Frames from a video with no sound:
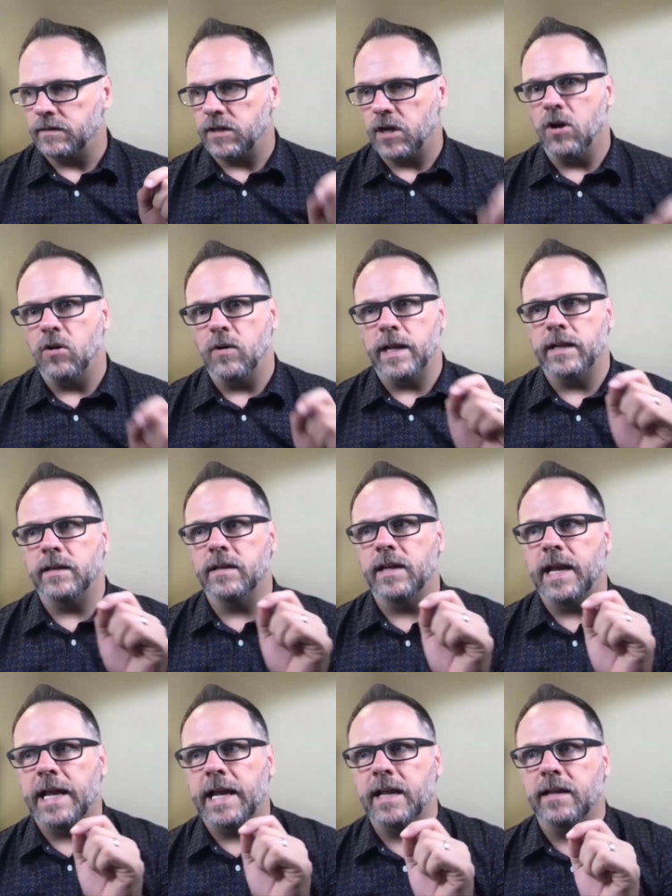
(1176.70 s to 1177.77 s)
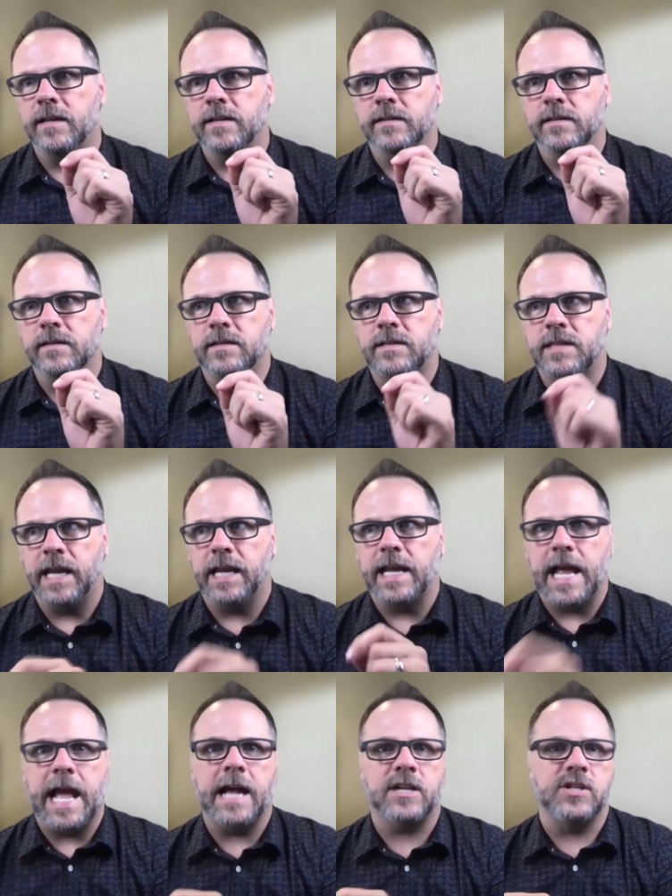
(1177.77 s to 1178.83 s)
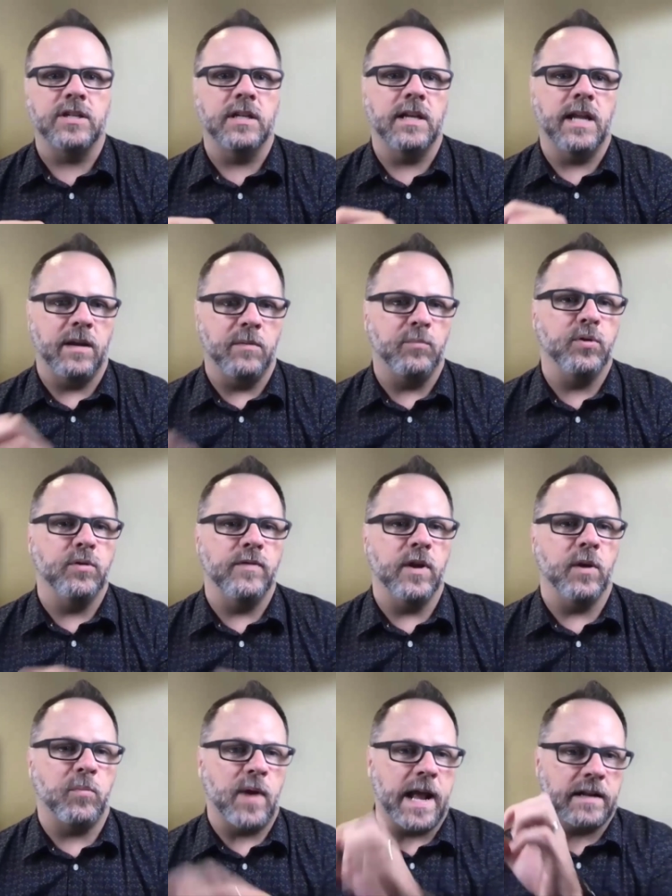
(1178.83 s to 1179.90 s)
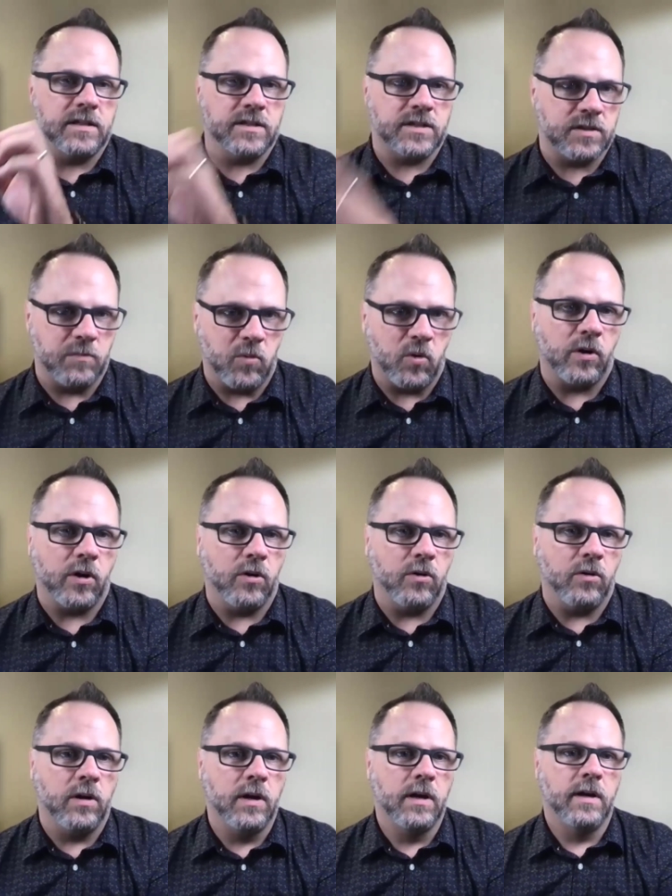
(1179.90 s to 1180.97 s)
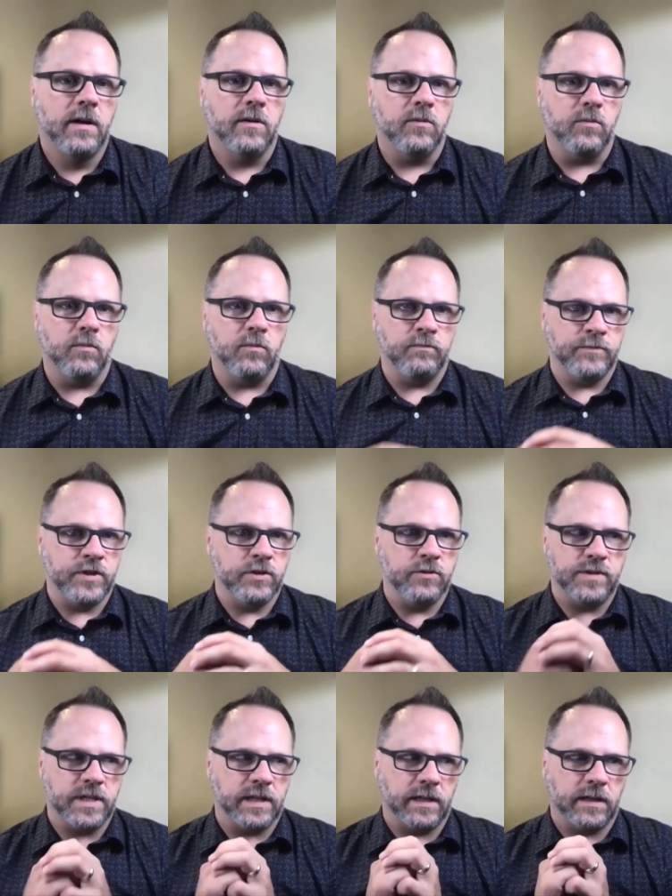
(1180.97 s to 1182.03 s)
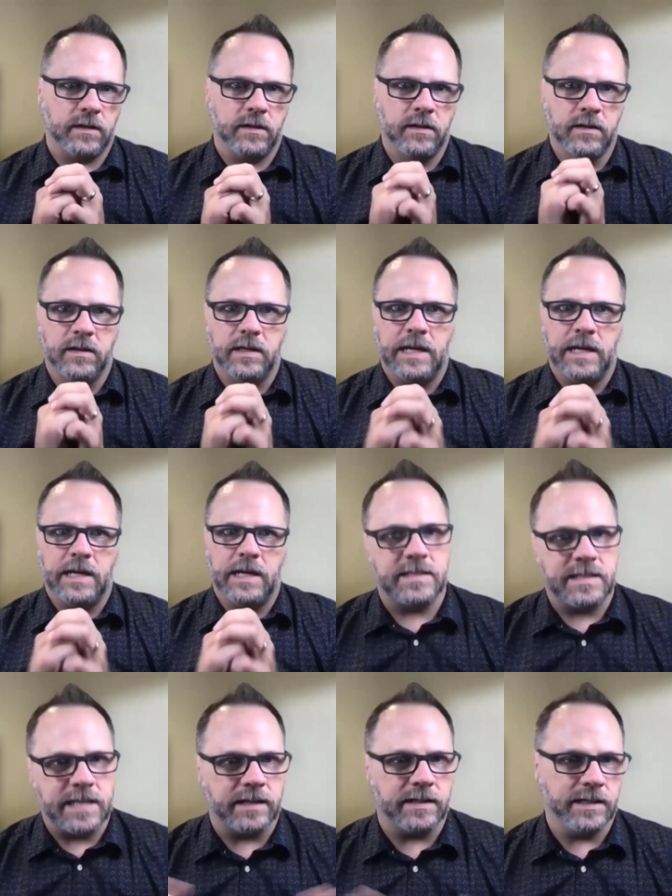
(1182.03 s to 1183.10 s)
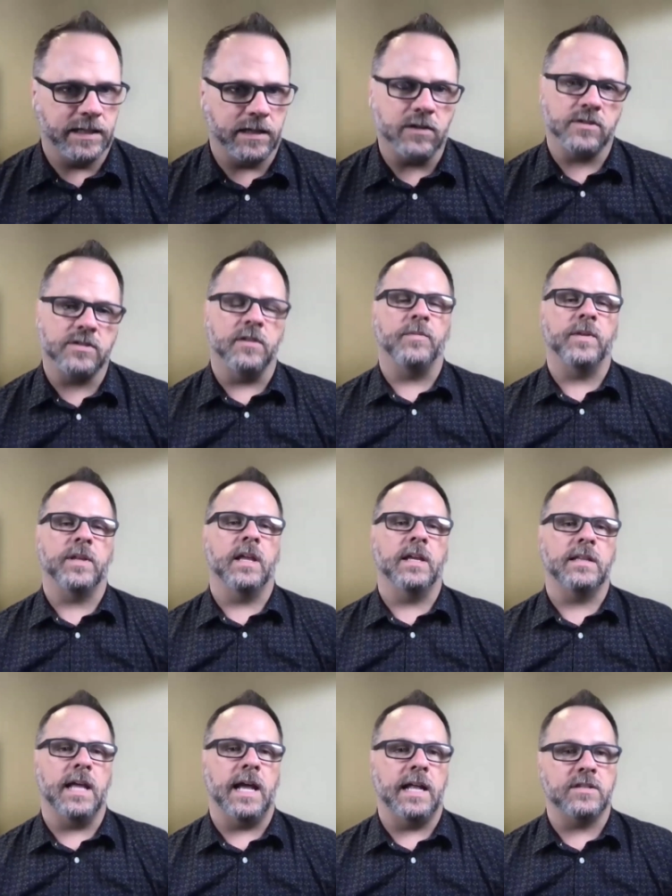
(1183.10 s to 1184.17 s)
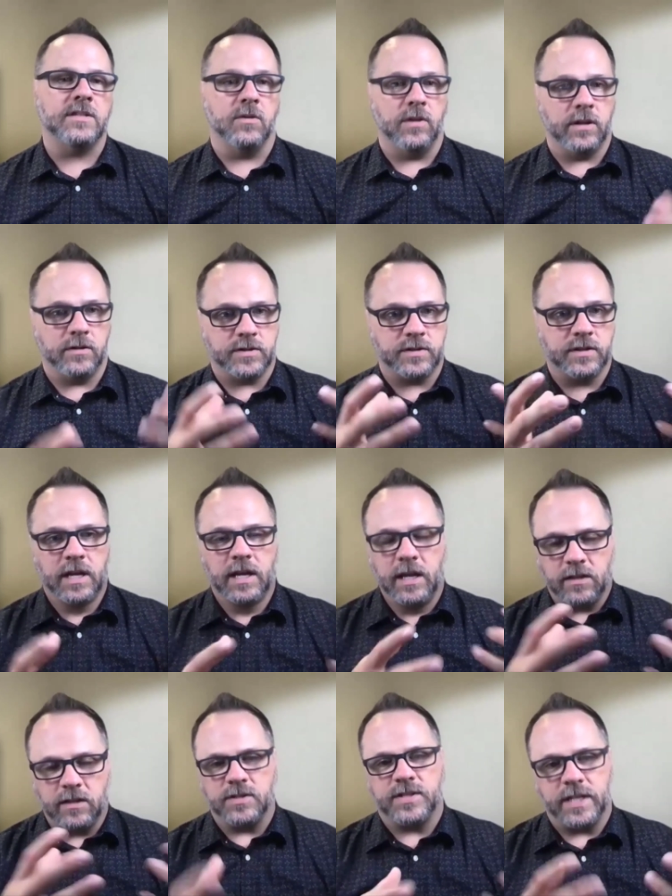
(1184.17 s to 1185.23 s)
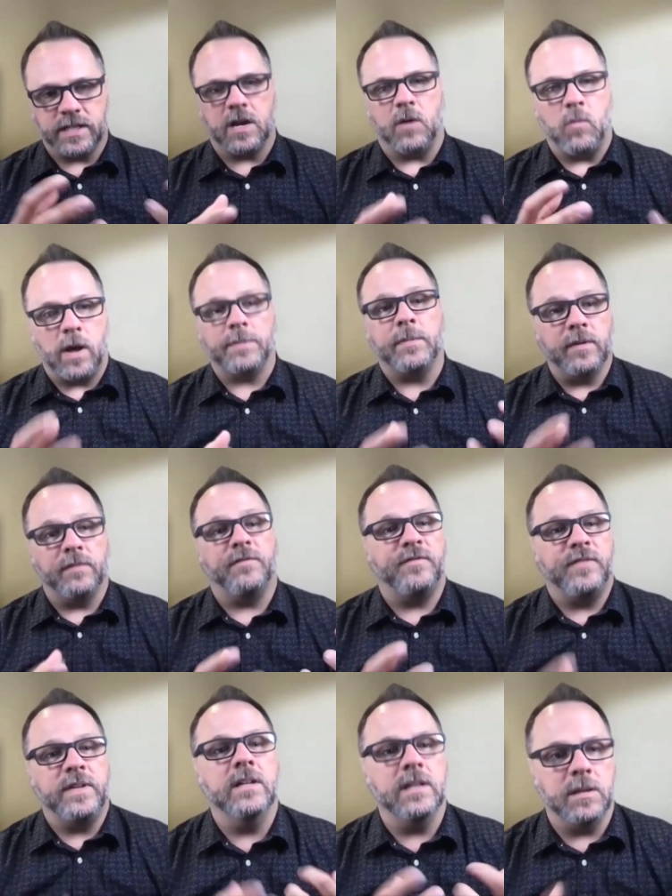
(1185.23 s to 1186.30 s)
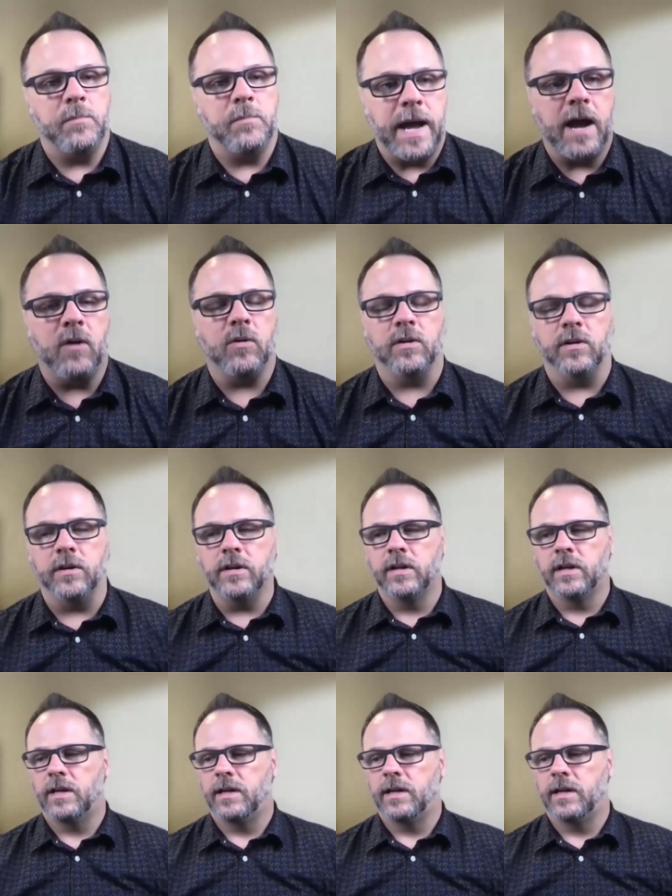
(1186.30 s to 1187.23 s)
go and take action and improve their practice tomorrow using X technique or something like that. So there's things I want them to feel empowered.